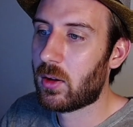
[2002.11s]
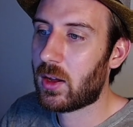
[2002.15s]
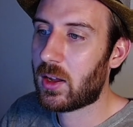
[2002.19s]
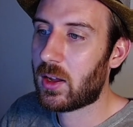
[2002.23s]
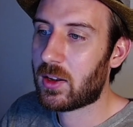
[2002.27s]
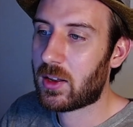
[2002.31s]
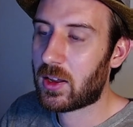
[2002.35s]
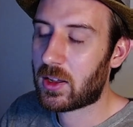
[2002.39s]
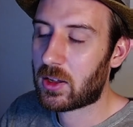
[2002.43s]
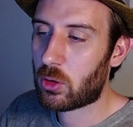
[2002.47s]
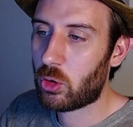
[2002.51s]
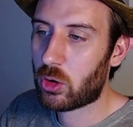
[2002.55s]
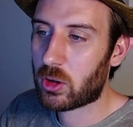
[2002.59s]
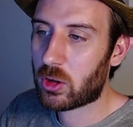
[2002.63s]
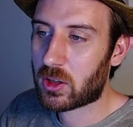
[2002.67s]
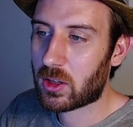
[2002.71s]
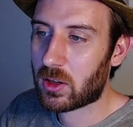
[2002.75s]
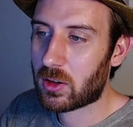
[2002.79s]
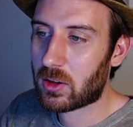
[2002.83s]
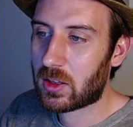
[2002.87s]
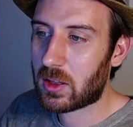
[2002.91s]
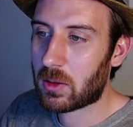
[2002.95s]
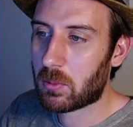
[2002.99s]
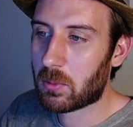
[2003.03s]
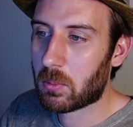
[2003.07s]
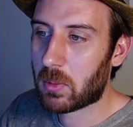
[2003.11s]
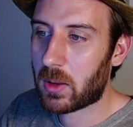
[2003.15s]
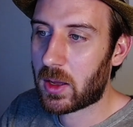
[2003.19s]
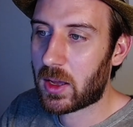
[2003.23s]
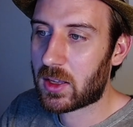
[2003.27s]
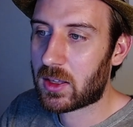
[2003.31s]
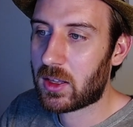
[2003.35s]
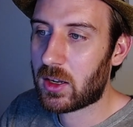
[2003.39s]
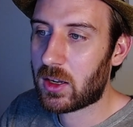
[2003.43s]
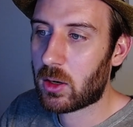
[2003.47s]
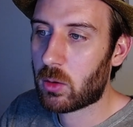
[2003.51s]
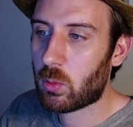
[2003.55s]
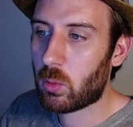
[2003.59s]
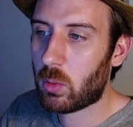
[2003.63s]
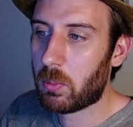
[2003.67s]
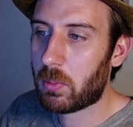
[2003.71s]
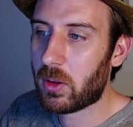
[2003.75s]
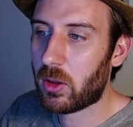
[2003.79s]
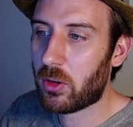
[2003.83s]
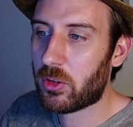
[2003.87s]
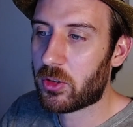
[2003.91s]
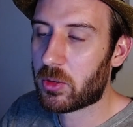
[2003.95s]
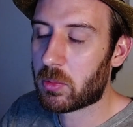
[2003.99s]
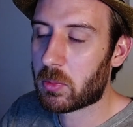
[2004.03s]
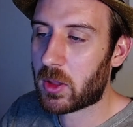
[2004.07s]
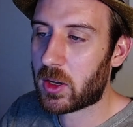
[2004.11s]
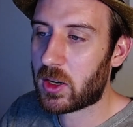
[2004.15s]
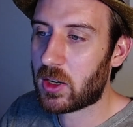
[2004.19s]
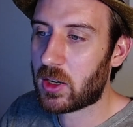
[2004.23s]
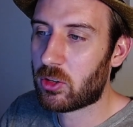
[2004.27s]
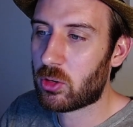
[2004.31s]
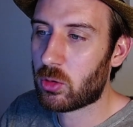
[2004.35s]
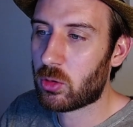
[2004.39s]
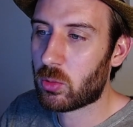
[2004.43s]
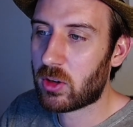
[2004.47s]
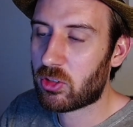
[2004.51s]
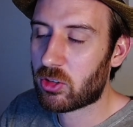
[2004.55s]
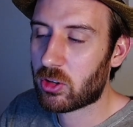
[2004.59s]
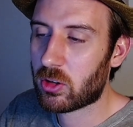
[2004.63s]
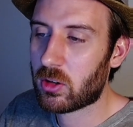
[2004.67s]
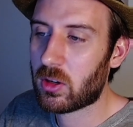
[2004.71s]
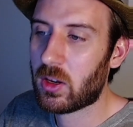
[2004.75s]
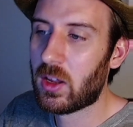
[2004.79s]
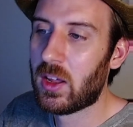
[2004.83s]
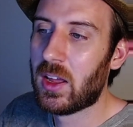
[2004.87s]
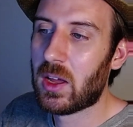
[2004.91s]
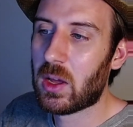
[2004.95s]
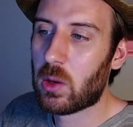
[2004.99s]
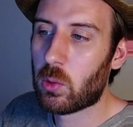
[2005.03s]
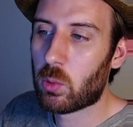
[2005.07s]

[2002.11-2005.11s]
And take a look at, again, back here, we'll build some of that intuition.